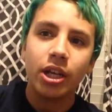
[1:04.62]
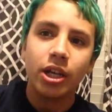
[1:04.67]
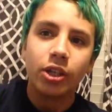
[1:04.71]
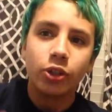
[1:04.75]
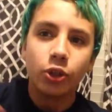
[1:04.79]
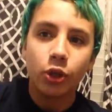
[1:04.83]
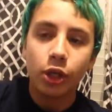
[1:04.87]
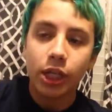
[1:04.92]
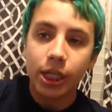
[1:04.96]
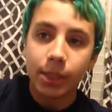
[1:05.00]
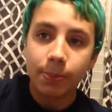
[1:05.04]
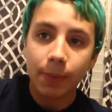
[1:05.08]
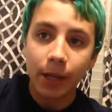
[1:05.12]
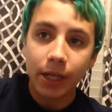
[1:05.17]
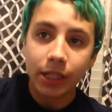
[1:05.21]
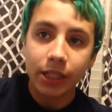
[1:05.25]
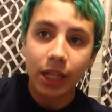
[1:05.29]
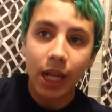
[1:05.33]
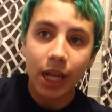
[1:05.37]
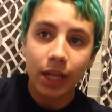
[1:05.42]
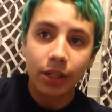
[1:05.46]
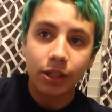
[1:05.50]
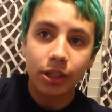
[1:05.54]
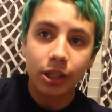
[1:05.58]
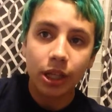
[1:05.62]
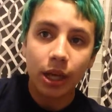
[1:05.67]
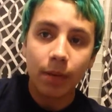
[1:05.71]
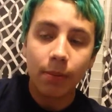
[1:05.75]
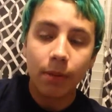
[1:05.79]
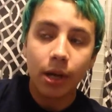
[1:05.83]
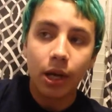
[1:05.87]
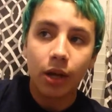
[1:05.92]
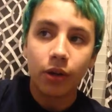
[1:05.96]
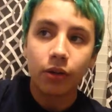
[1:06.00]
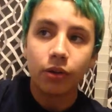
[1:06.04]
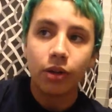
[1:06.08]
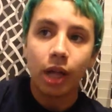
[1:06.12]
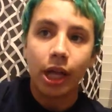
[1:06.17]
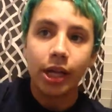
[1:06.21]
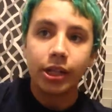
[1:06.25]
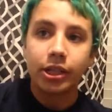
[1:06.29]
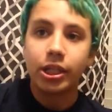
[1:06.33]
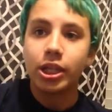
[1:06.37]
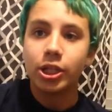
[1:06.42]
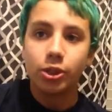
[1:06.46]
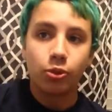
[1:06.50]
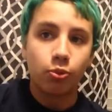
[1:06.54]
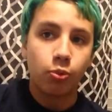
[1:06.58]
So I expect that to come out
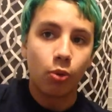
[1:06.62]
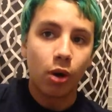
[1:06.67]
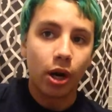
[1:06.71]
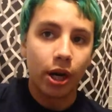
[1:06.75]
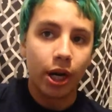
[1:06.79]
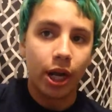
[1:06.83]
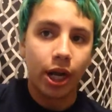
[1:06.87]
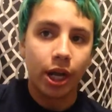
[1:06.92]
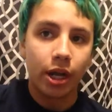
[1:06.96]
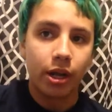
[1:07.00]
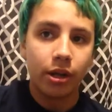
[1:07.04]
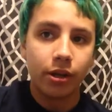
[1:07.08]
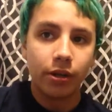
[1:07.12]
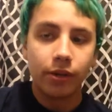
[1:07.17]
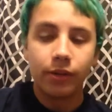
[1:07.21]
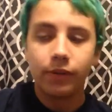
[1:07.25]
like this Friday.